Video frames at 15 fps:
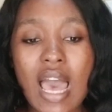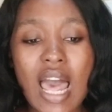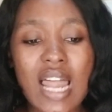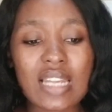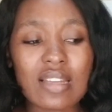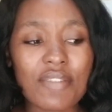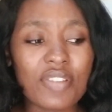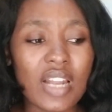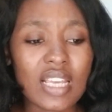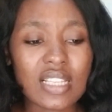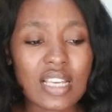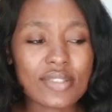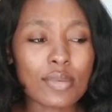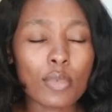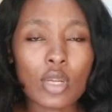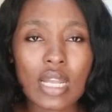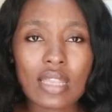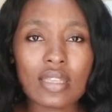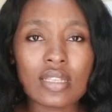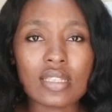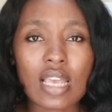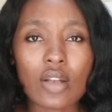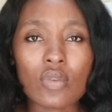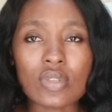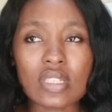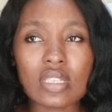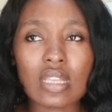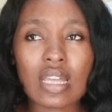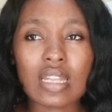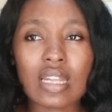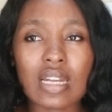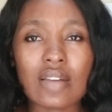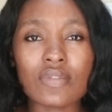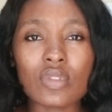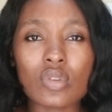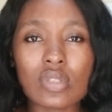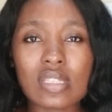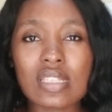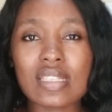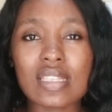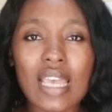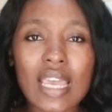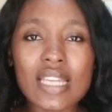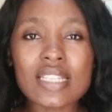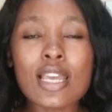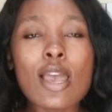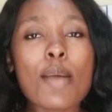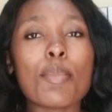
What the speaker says: And I feel like there's some other things I consider that I've not said.